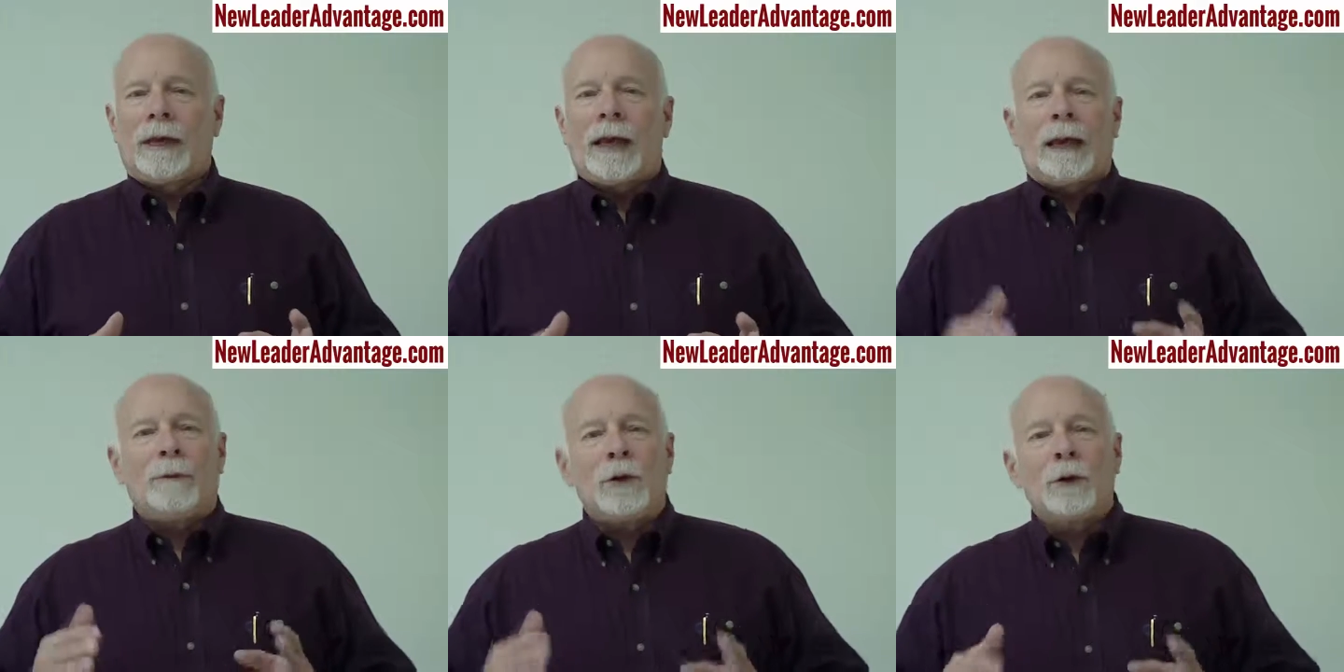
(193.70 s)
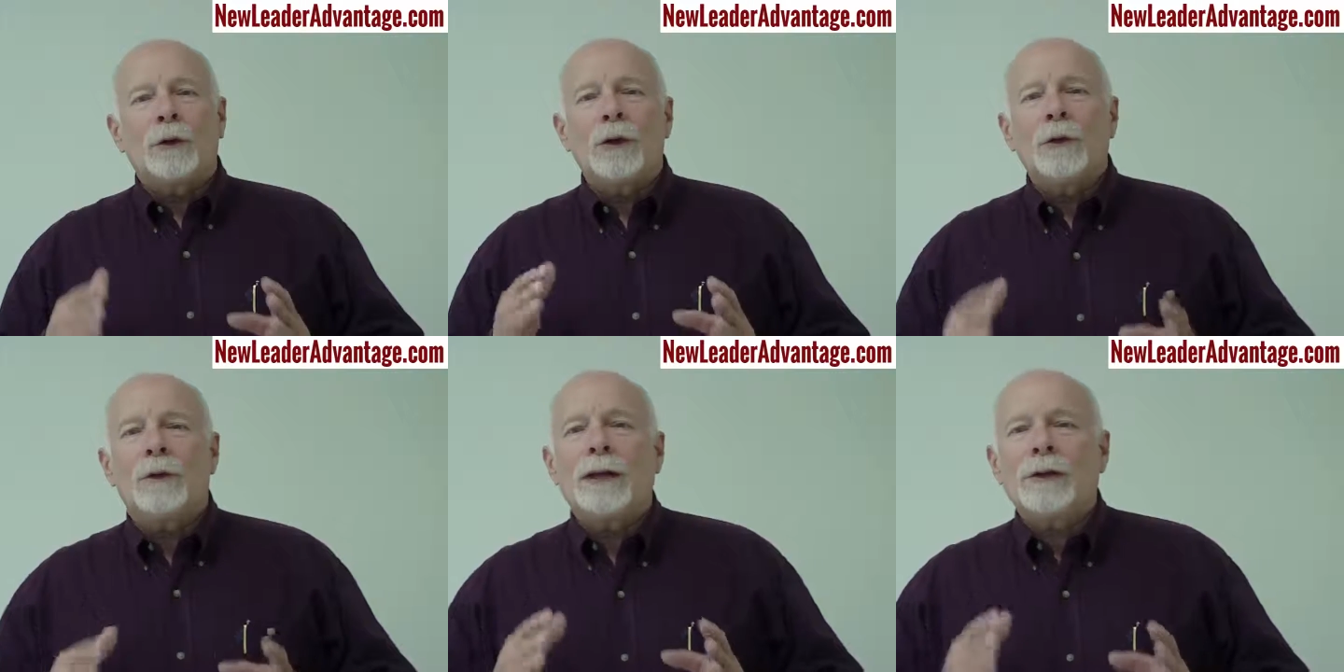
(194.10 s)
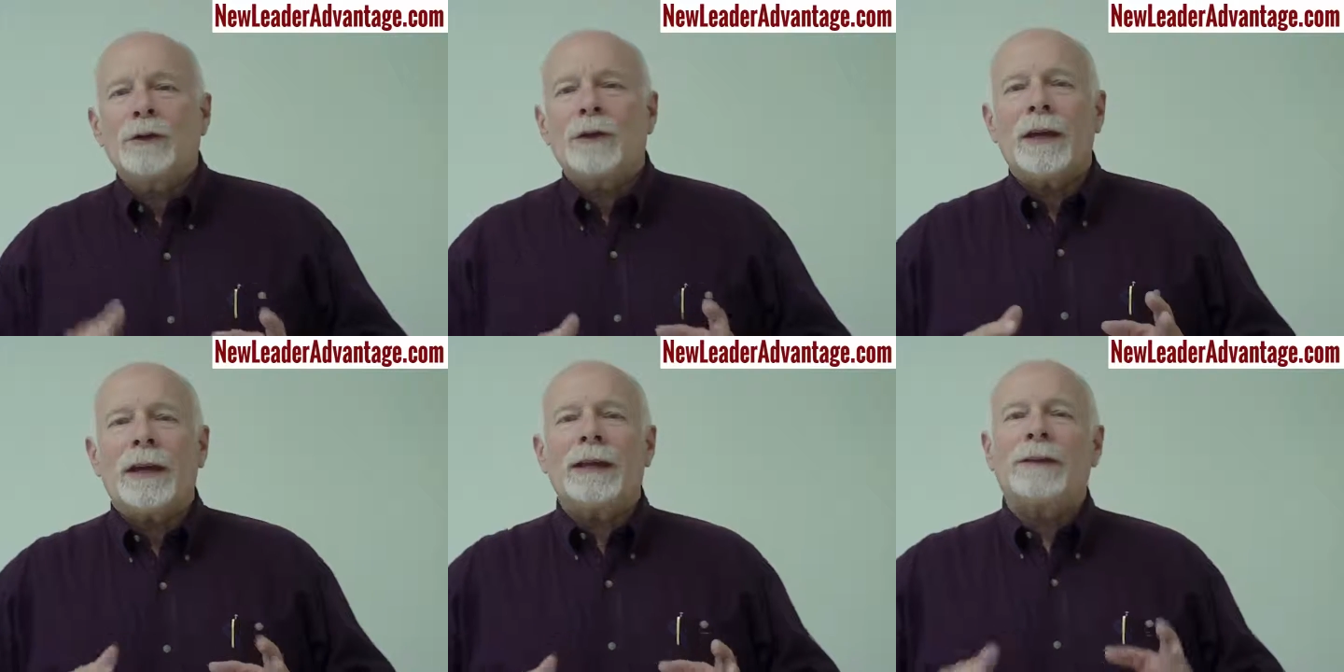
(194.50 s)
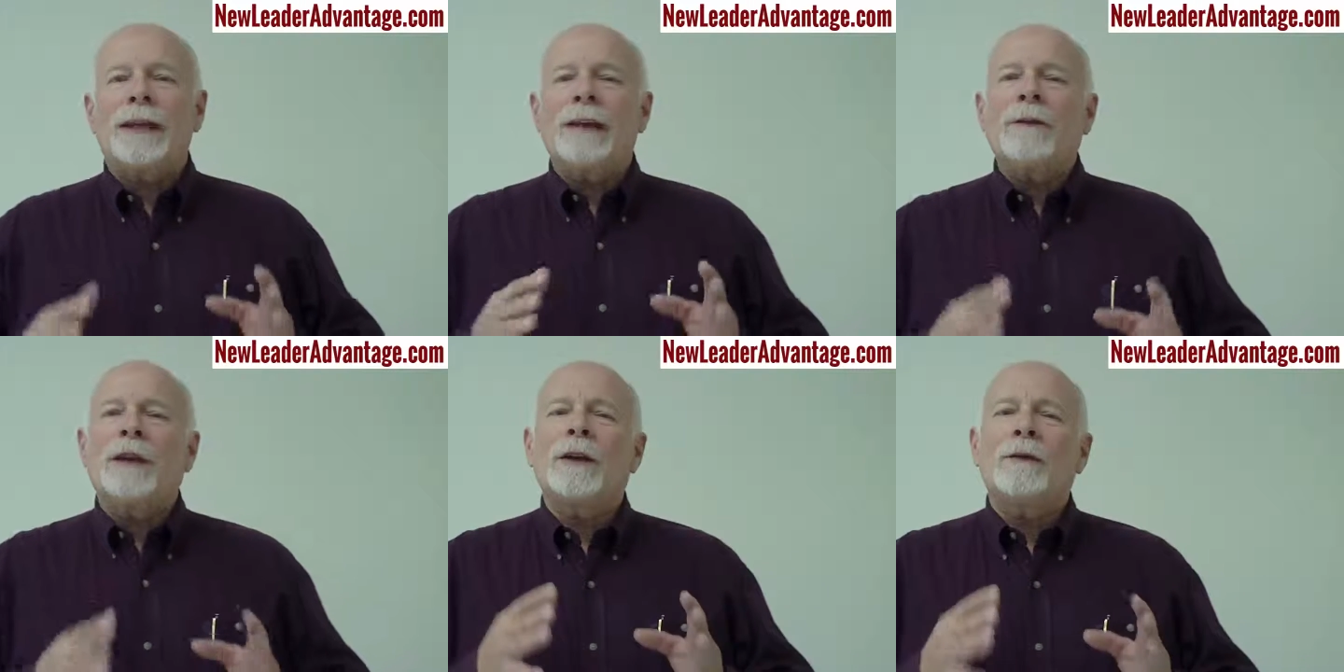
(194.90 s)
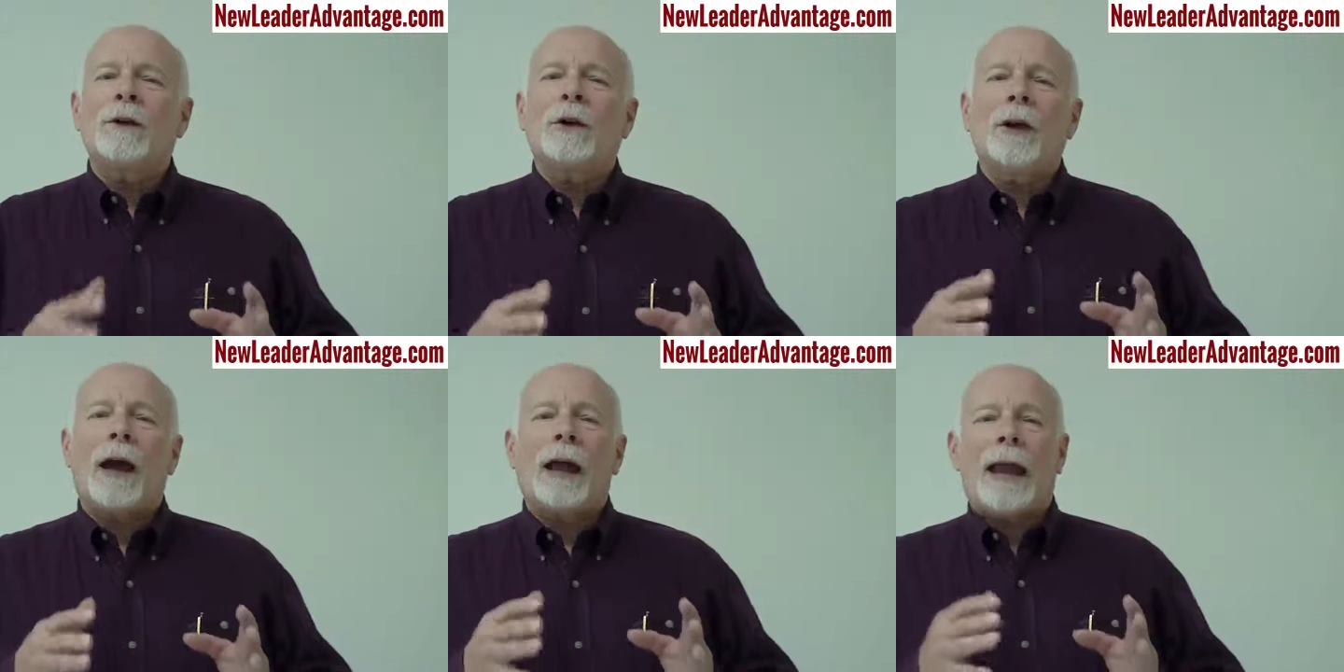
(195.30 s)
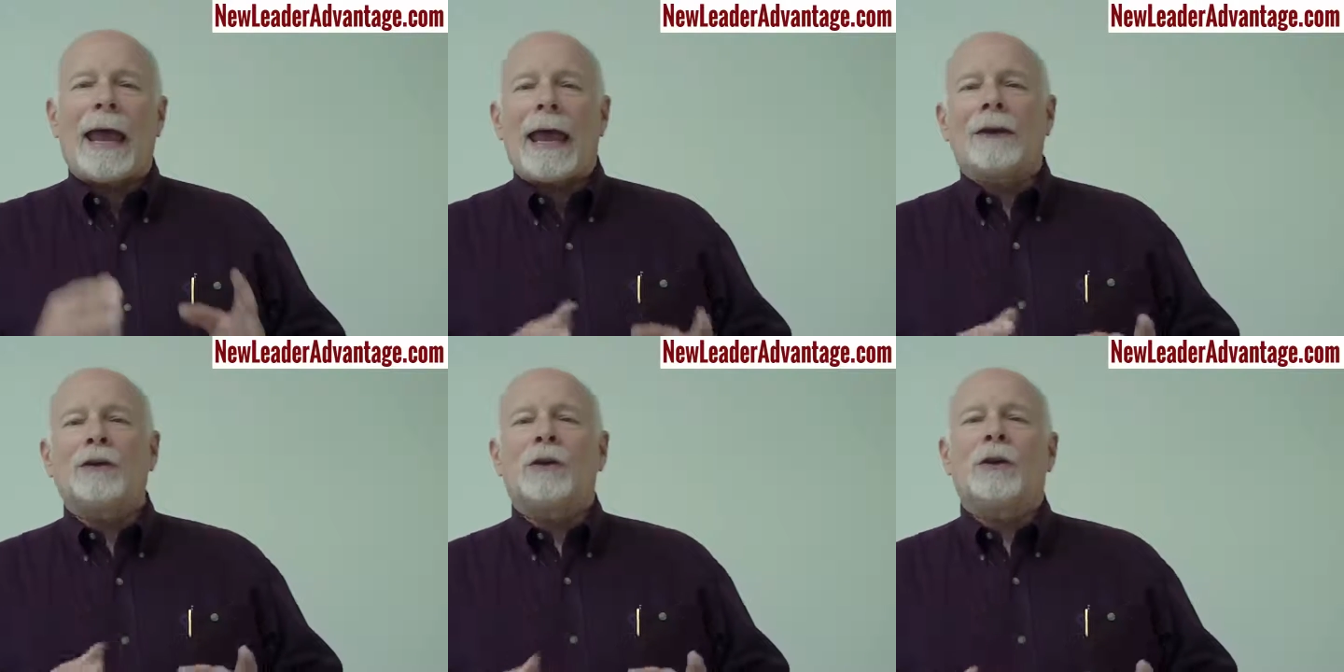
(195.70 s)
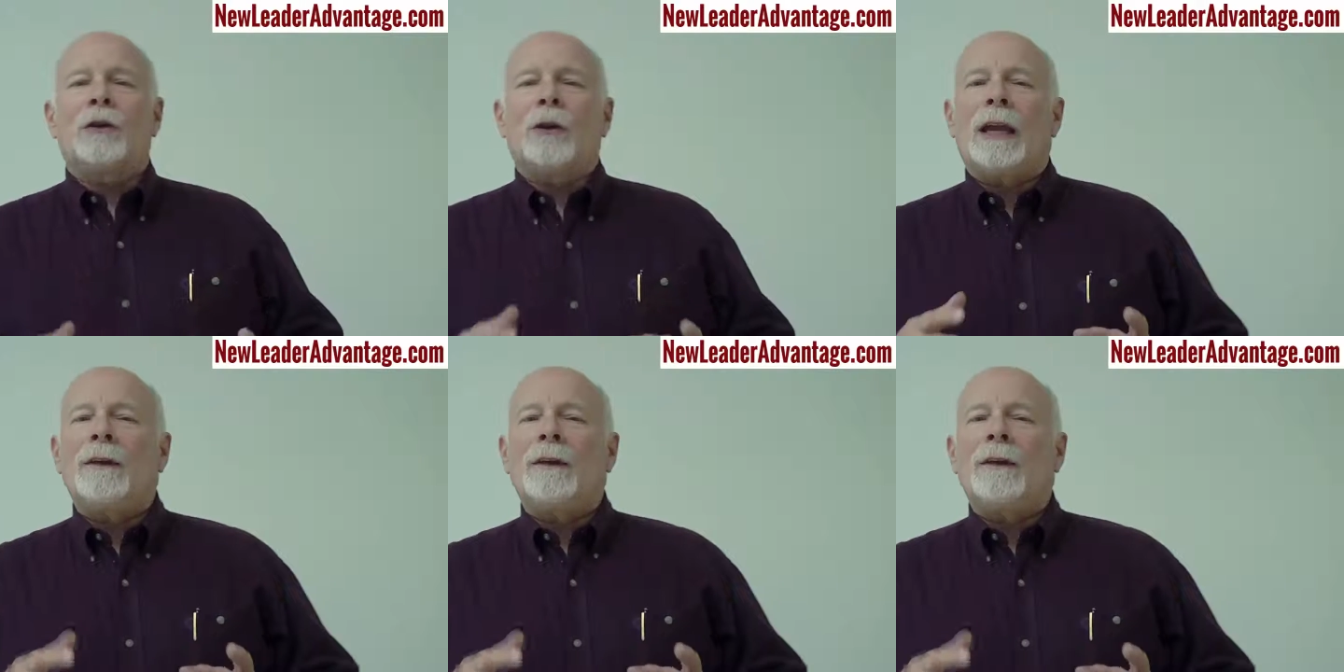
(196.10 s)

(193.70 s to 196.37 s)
if you'll do these things, even if you're not asked to,